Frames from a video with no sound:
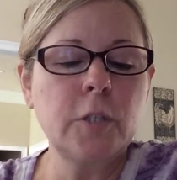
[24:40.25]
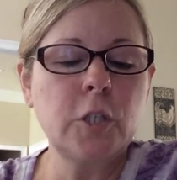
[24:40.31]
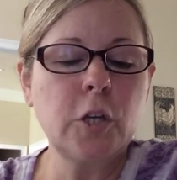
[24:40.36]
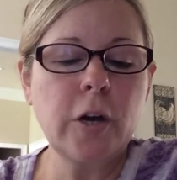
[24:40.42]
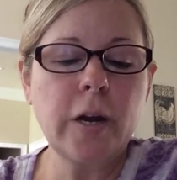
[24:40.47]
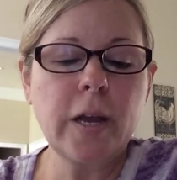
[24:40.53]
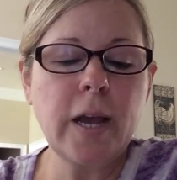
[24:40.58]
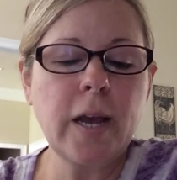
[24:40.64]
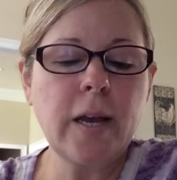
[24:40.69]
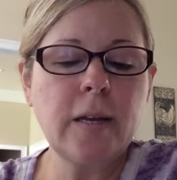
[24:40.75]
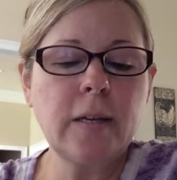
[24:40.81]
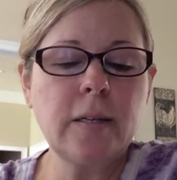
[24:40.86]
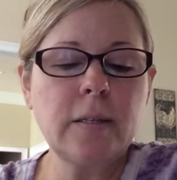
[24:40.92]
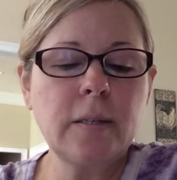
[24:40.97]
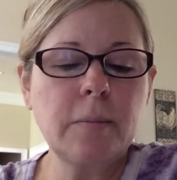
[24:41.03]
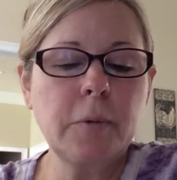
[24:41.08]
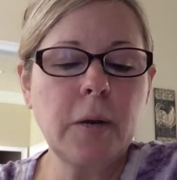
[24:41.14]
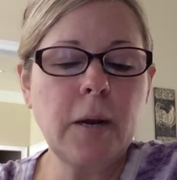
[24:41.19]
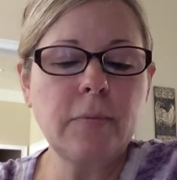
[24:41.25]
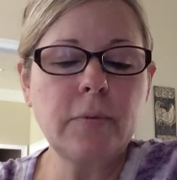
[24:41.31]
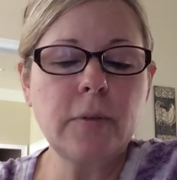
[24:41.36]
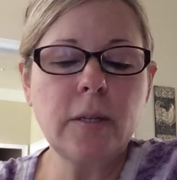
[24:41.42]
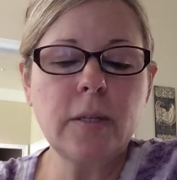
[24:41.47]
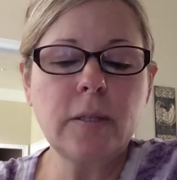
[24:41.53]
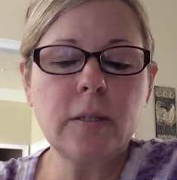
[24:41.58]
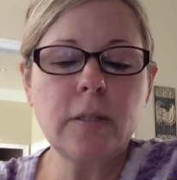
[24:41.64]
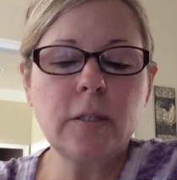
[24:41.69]
Sorry guys, I'm gonna have to
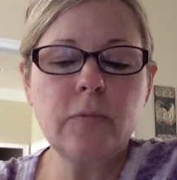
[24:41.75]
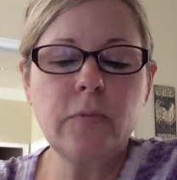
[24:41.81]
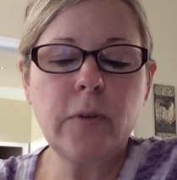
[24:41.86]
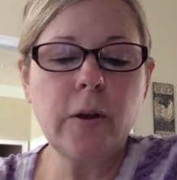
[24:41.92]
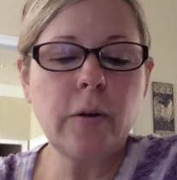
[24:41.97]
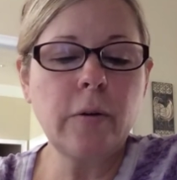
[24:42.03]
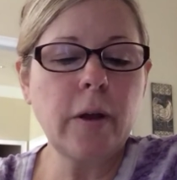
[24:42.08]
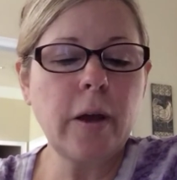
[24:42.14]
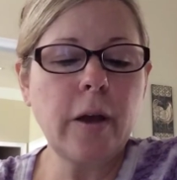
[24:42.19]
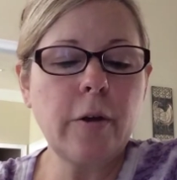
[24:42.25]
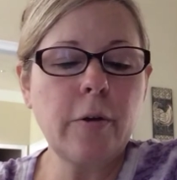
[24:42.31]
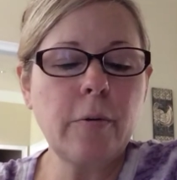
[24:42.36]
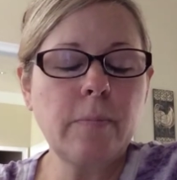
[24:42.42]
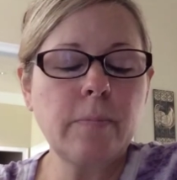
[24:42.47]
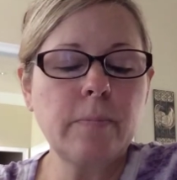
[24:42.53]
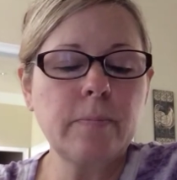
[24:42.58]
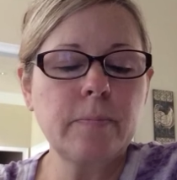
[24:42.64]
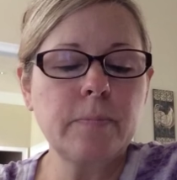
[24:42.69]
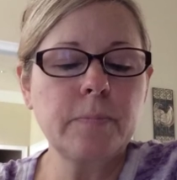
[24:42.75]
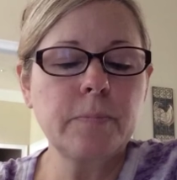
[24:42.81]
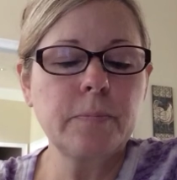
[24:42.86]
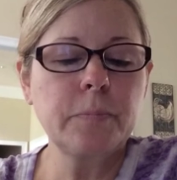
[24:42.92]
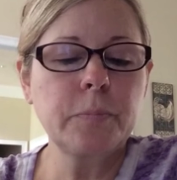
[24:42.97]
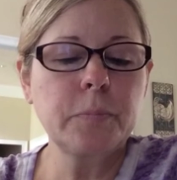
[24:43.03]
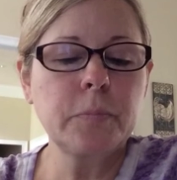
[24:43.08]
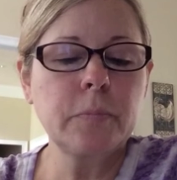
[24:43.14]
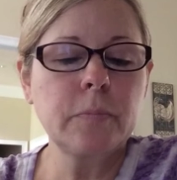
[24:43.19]
let this phone go.
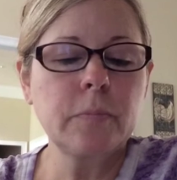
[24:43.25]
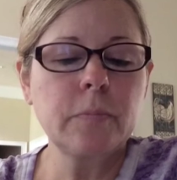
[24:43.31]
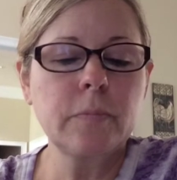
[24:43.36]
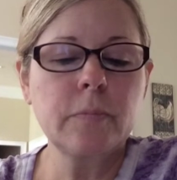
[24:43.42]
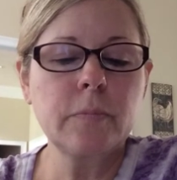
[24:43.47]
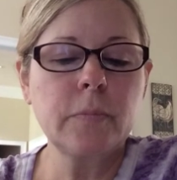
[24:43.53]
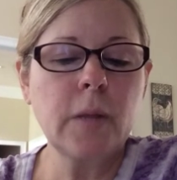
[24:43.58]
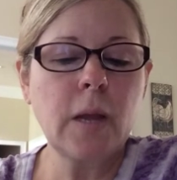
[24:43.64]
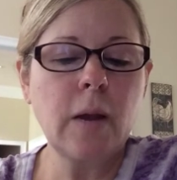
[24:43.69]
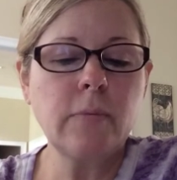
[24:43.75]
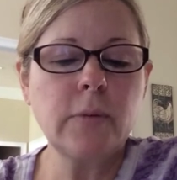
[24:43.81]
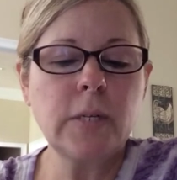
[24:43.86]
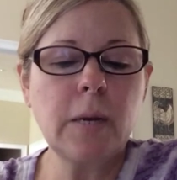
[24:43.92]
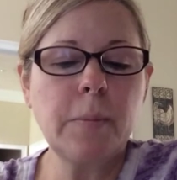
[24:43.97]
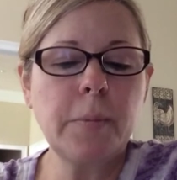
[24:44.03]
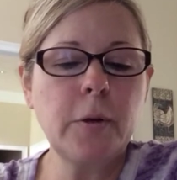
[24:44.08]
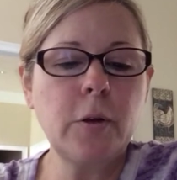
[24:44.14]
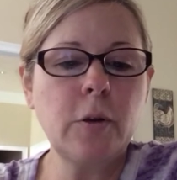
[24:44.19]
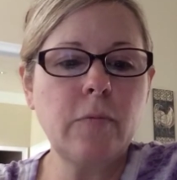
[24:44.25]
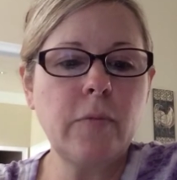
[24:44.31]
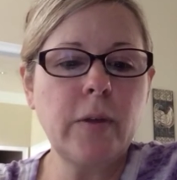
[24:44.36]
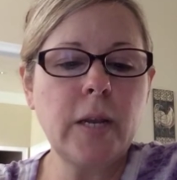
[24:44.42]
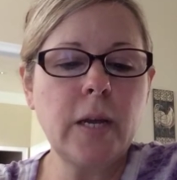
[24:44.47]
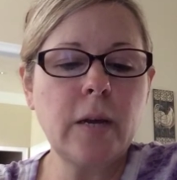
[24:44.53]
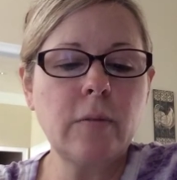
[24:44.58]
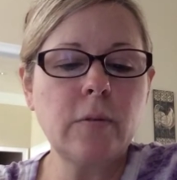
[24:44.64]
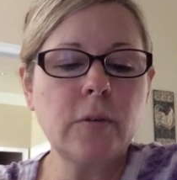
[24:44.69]
Every time I do a
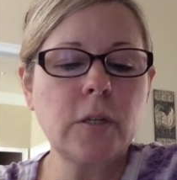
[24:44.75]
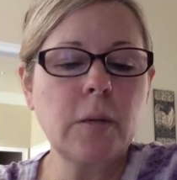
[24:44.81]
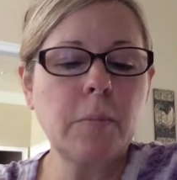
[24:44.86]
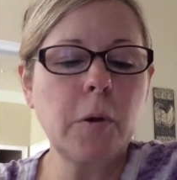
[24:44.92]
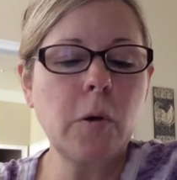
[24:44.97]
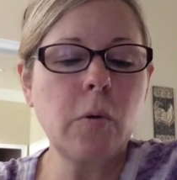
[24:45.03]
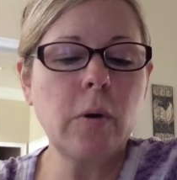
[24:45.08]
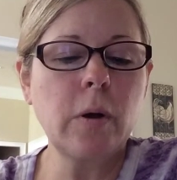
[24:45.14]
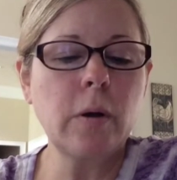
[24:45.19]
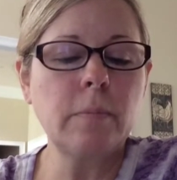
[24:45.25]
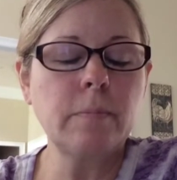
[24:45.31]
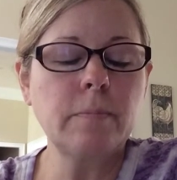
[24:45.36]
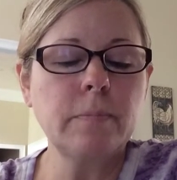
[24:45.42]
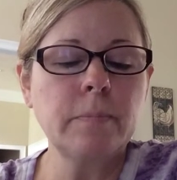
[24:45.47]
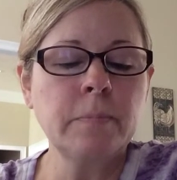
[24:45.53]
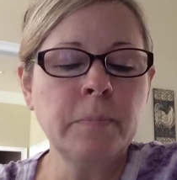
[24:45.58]
video, there's something going on.